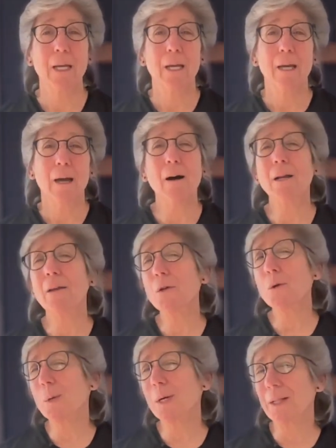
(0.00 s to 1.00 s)
I'll give
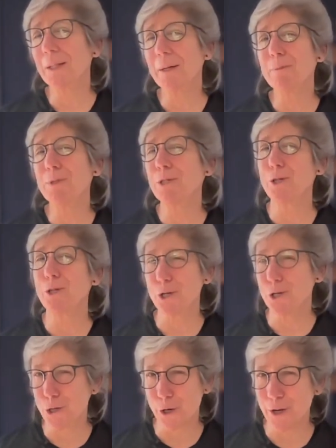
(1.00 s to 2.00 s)
you a glimpse into the
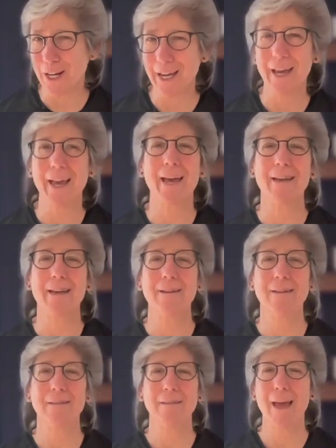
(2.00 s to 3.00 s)
journey ahead,
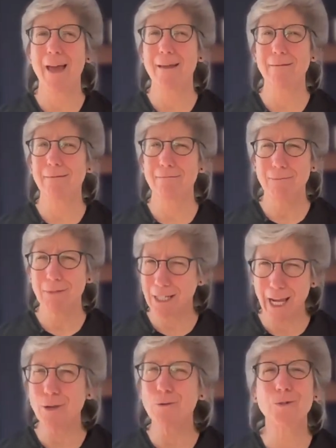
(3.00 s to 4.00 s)
and to
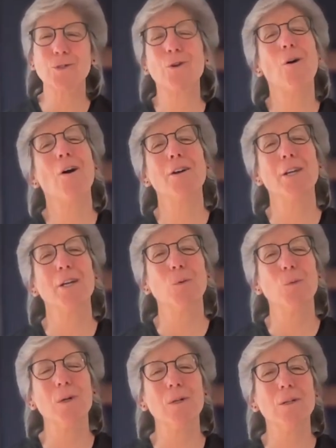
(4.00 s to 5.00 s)
get you started,
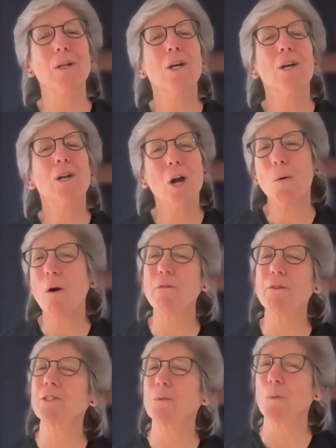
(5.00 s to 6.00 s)
we'll go over
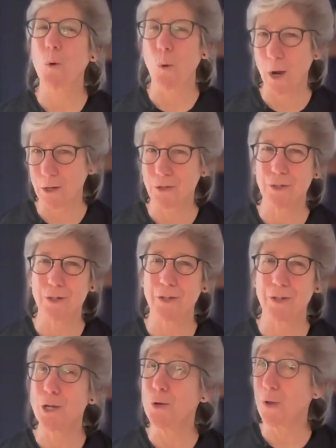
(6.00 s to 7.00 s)
some questions
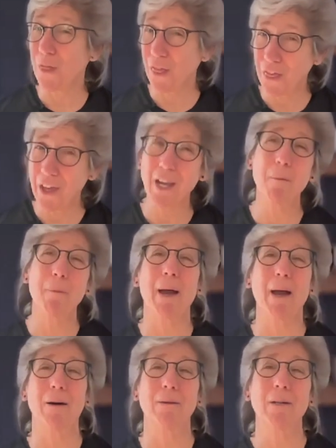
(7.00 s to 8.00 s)
that you can think about